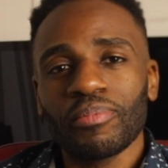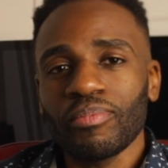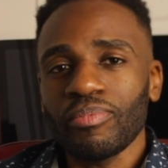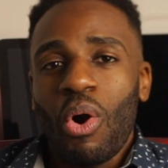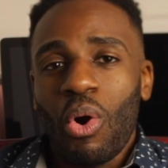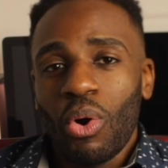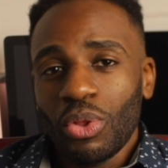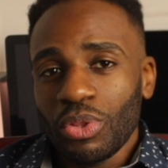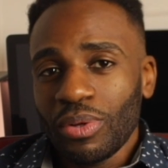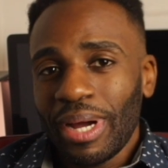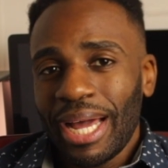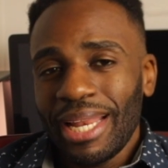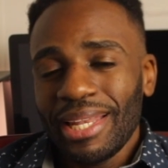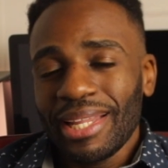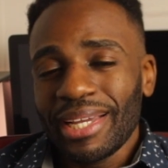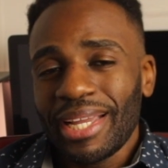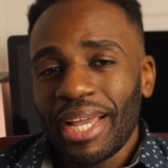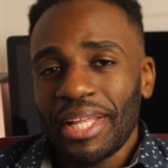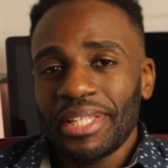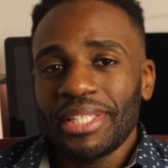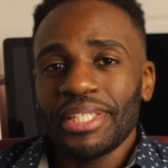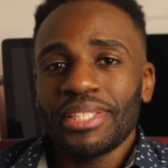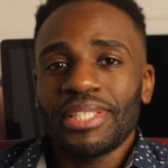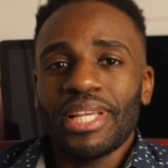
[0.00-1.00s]
Although I look
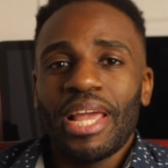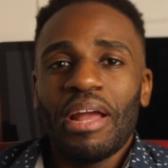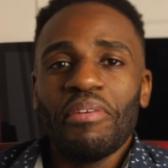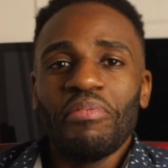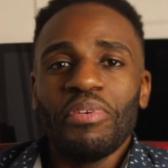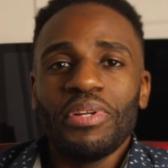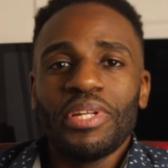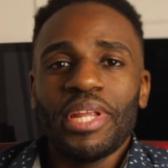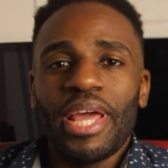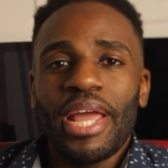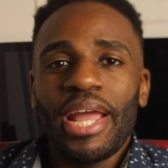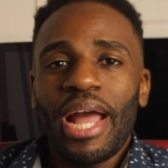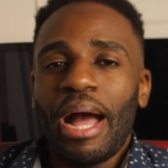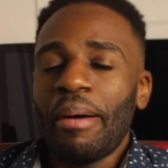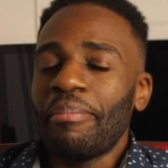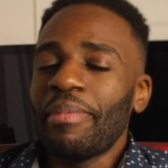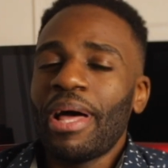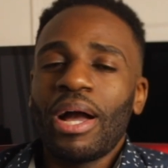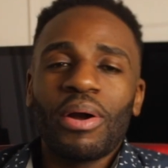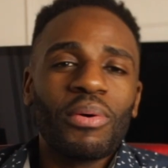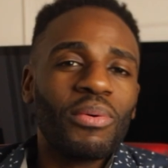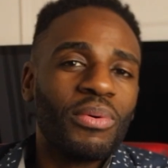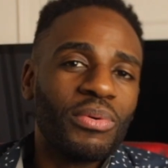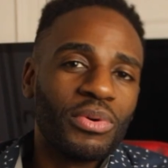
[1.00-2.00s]
at this every day, I'm
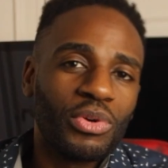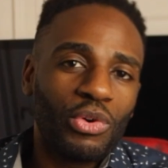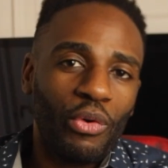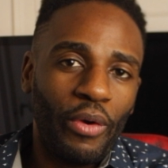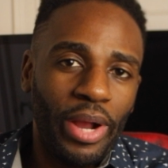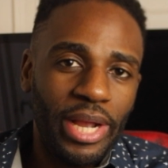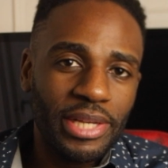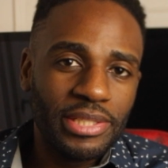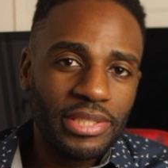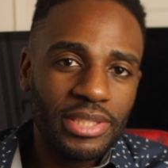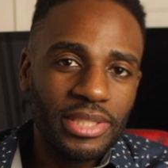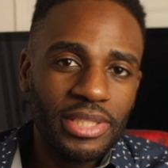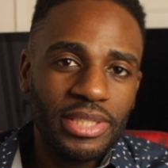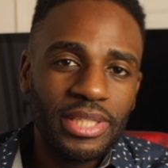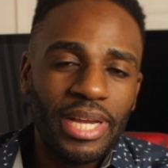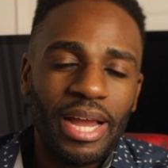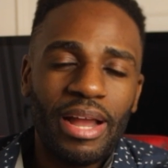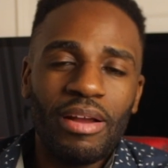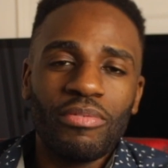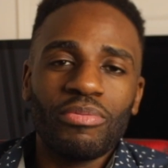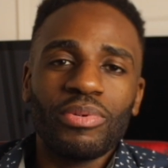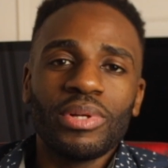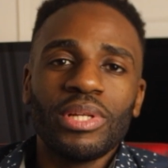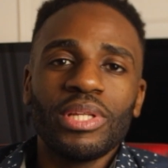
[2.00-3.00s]
not going crazy.
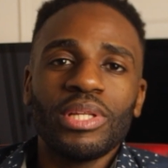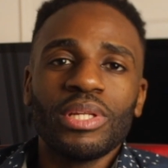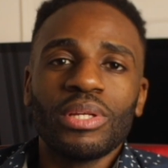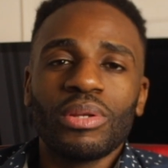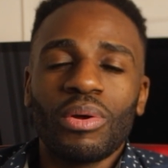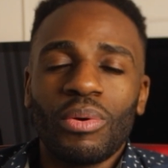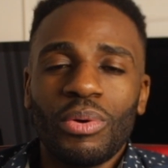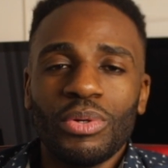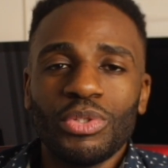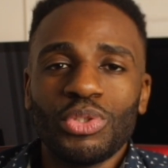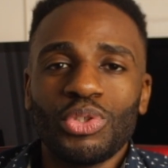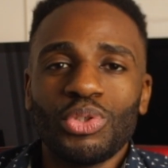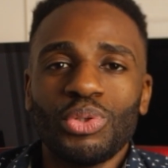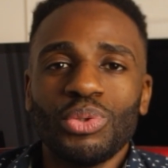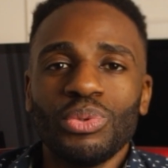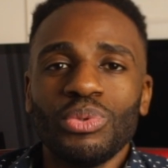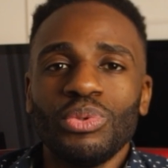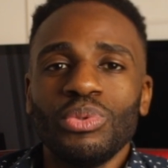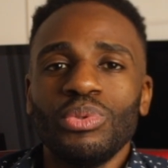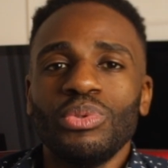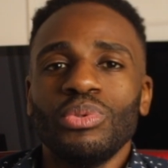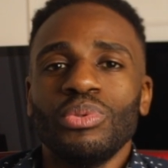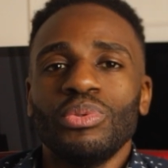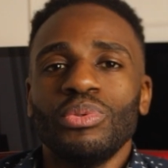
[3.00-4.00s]
I really learned
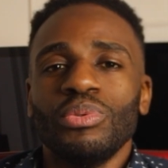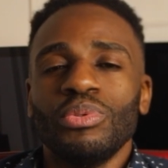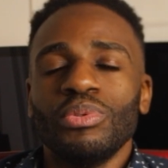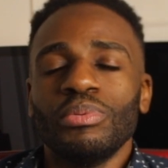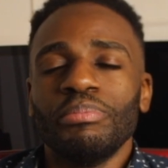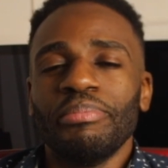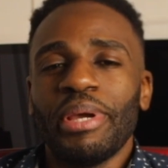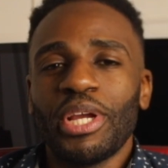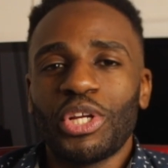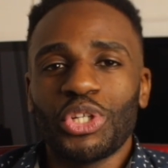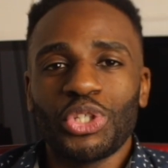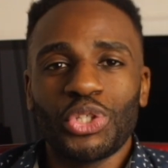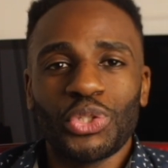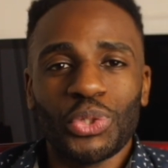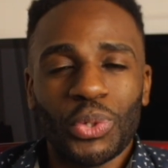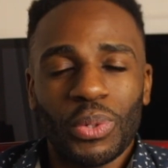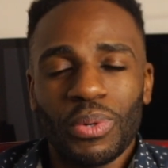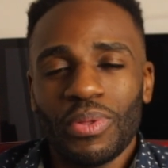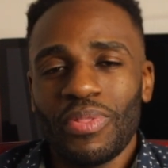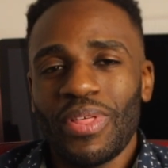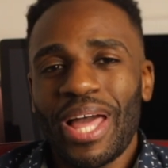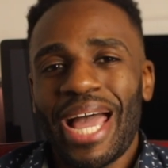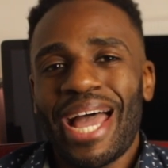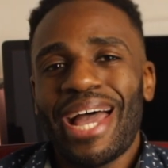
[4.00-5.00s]
to make
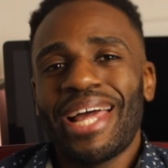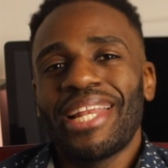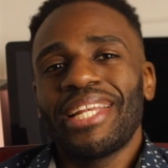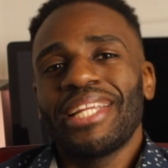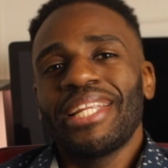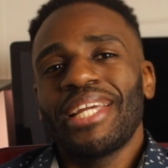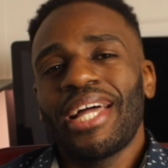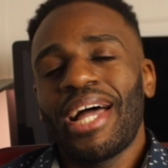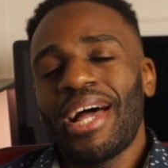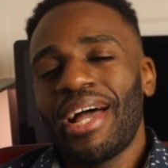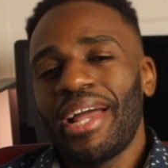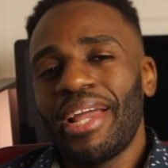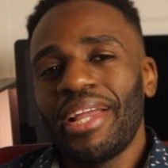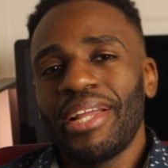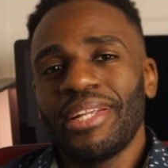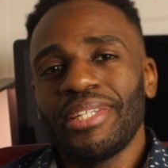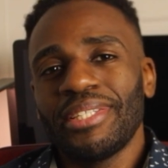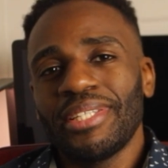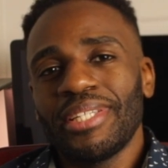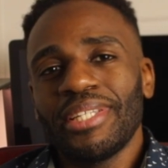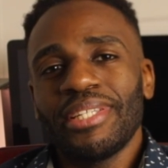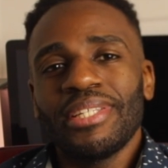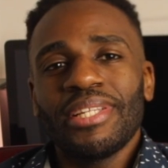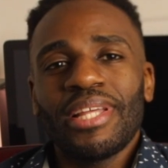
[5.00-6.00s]
sure that I
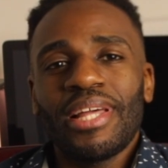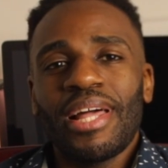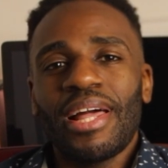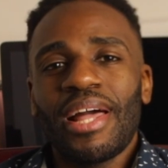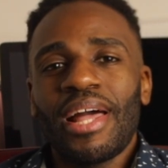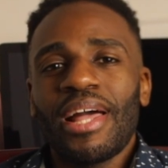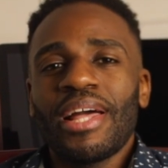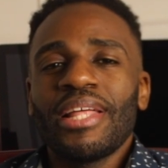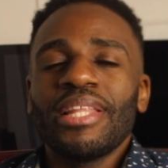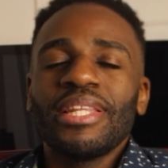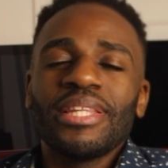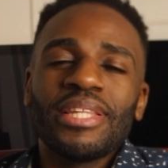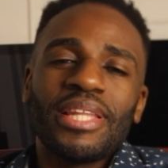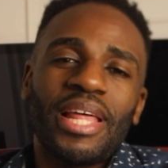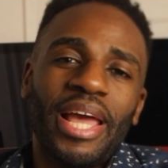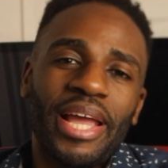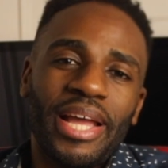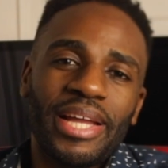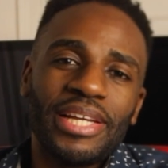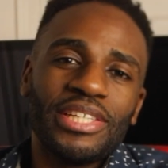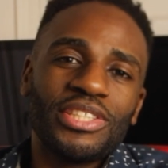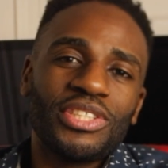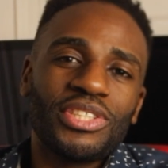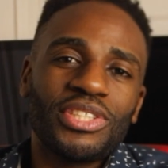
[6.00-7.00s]

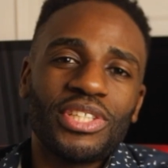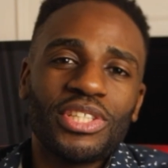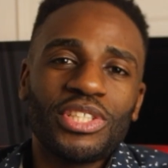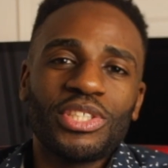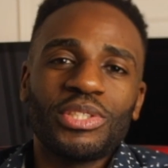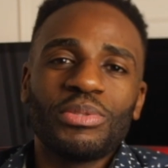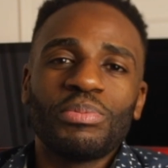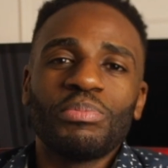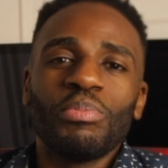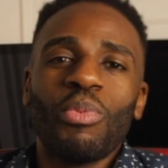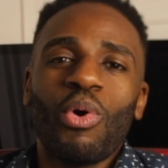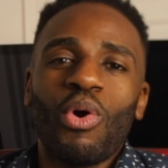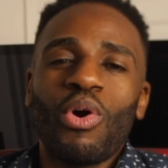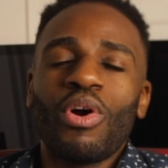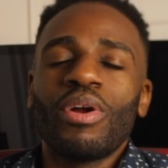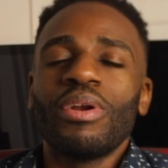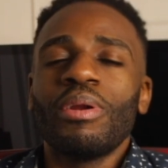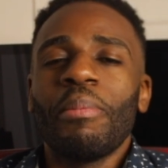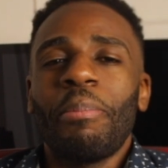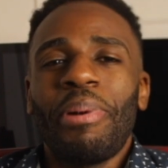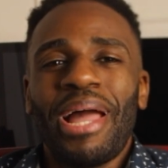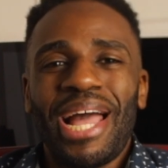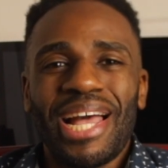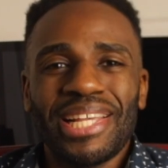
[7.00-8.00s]
like it's just more on
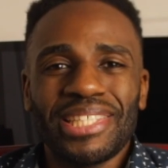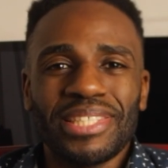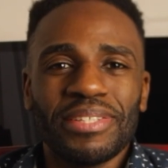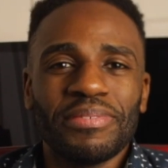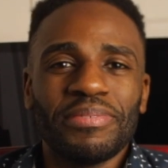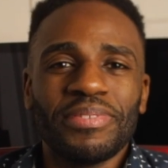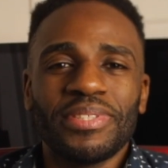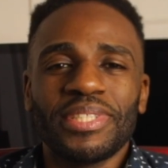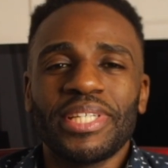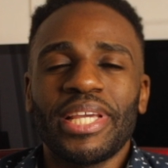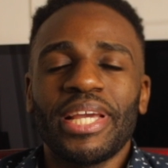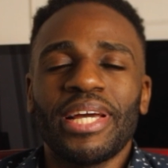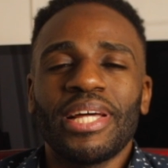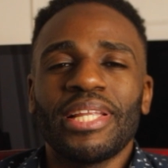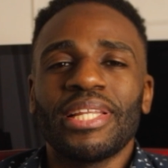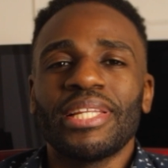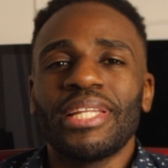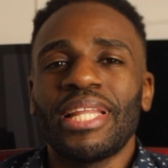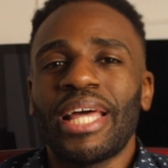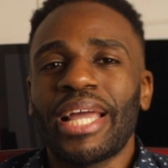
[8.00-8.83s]
a passive scale.